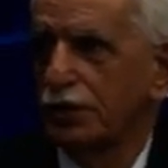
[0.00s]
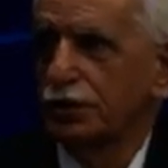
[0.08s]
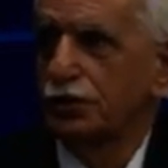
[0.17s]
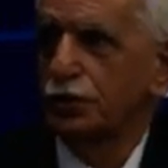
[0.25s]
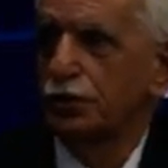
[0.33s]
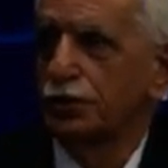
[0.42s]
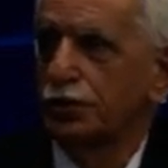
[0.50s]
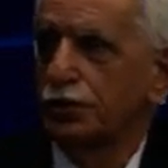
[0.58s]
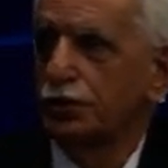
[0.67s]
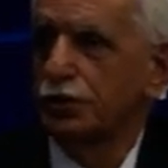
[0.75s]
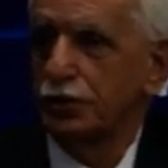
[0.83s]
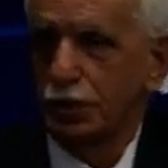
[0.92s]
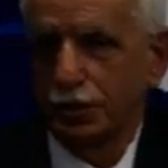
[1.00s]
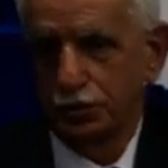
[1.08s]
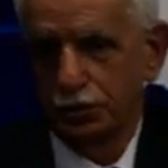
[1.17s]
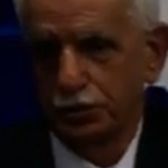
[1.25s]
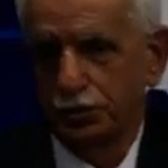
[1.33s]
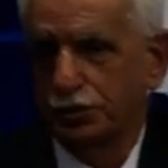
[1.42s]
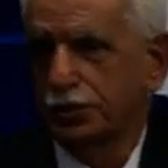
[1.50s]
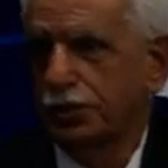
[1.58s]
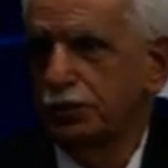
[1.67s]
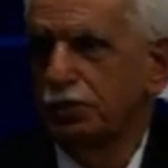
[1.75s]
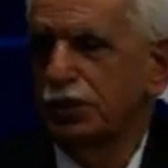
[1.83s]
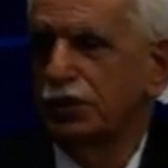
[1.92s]
So are you
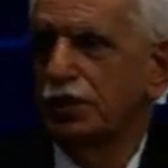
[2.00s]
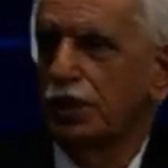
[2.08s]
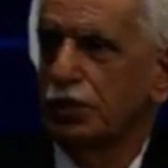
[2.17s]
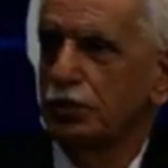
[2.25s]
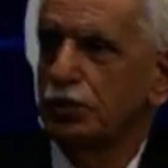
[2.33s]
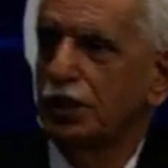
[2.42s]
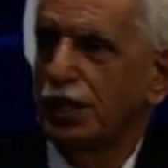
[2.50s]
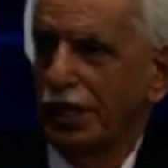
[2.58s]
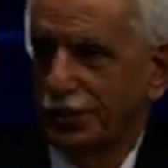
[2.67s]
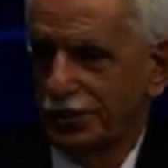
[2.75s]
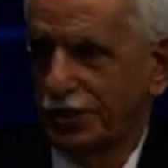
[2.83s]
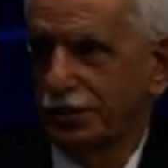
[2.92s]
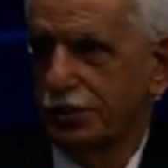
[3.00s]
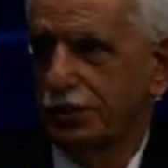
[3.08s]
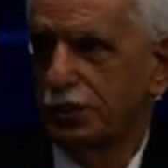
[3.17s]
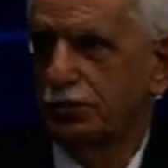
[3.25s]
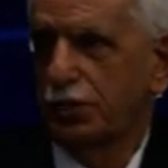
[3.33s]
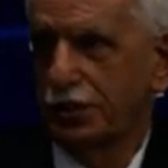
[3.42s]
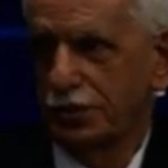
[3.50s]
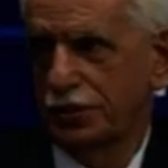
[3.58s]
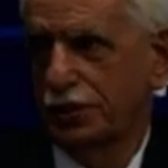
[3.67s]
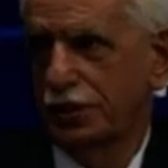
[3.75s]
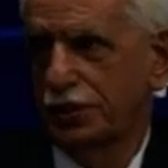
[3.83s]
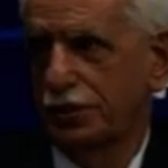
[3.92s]
keeping an eye on the health sector in
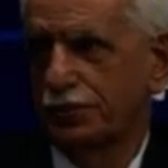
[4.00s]
Pakistan?